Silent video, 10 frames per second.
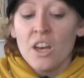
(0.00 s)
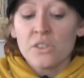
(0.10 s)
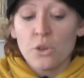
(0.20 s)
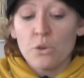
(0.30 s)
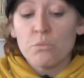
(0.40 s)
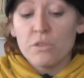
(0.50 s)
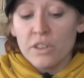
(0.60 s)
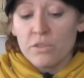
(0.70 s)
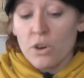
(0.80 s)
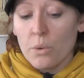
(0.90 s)
So
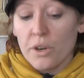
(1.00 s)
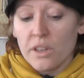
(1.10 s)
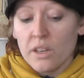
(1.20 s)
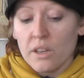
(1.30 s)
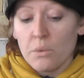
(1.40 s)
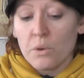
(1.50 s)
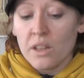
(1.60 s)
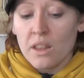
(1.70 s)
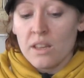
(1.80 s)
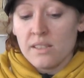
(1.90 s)
moving forward, one
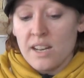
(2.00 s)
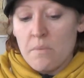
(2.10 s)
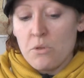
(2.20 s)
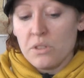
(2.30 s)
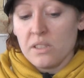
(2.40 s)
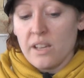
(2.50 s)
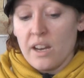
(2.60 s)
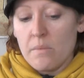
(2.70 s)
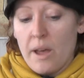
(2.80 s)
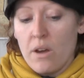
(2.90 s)
of the things that I'm most
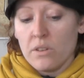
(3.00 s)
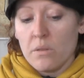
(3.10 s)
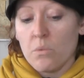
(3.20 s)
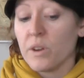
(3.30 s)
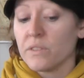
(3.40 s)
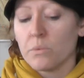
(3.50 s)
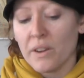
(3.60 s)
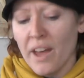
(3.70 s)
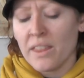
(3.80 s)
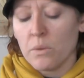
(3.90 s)
excited about, I
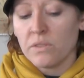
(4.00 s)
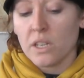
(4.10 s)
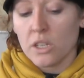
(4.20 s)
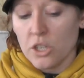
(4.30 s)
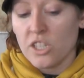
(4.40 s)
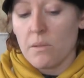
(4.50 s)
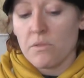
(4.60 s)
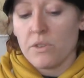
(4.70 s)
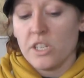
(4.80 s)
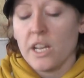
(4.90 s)
think we've done a good job
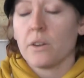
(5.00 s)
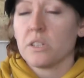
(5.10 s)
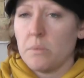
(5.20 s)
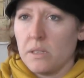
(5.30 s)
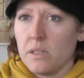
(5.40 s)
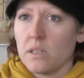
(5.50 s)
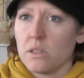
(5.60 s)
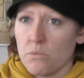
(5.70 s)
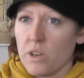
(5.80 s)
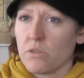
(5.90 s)
of reaching out to
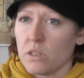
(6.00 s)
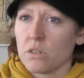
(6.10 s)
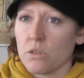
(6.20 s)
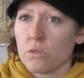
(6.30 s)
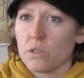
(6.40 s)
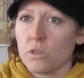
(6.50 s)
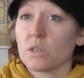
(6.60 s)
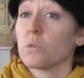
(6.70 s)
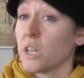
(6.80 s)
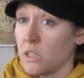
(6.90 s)
businesses and restaurants and grocery
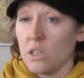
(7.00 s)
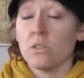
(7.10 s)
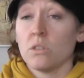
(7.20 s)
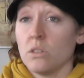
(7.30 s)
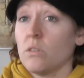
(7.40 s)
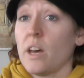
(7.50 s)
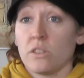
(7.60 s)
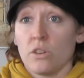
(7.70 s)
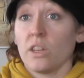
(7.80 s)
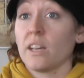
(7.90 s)
stores. We'll continue to do
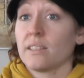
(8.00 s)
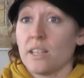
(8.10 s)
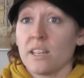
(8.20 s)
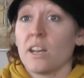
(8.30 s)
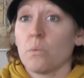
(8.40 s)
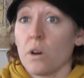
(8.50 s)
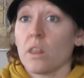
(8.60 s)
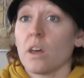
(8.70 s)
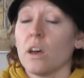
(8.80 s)
that, certainly, because that's kind of where